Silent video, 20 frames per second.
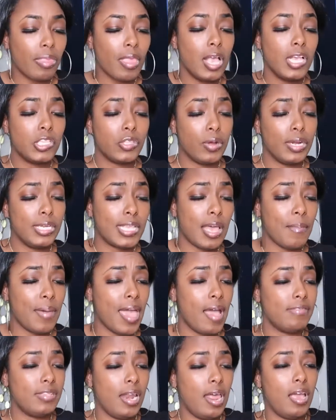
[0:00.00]
story time I
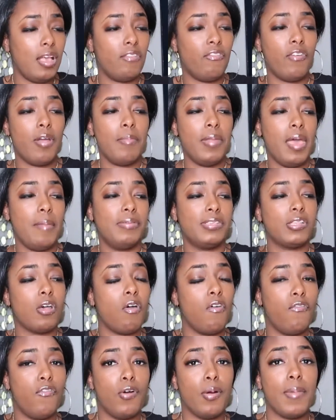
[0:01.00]
have today is from the
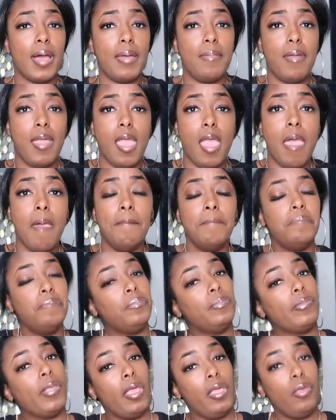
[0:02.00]
episode For My Man,
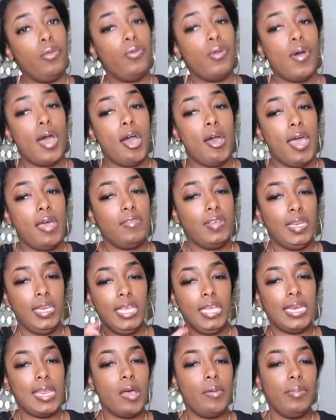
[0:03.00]
and you know I'll have it
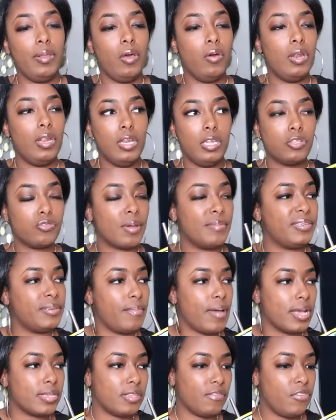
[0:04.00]
linked down below in the description
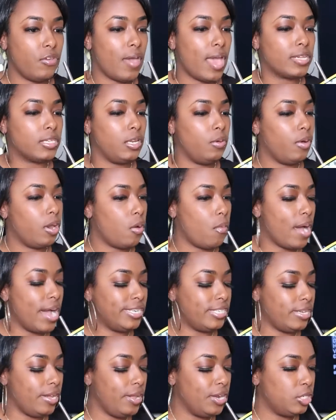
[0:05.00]
box if you actually want to
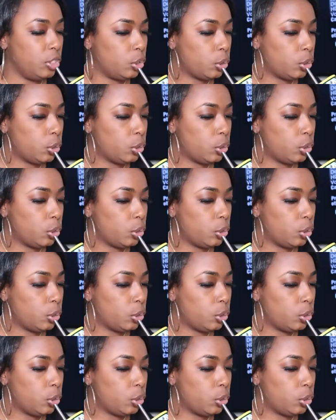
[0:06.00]
watch it.